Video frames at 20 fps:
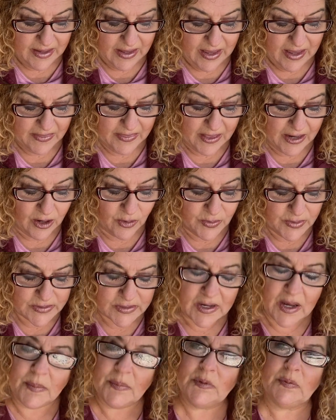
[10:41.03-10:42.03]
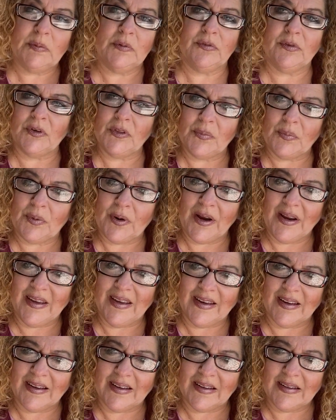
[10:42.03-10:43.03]
And that always comes before the
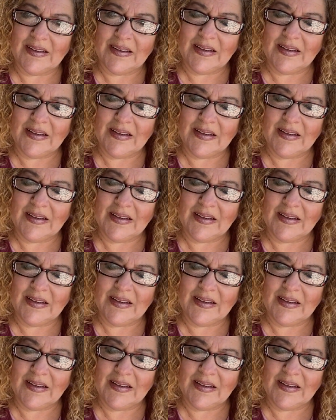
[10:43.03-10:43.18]
breaking.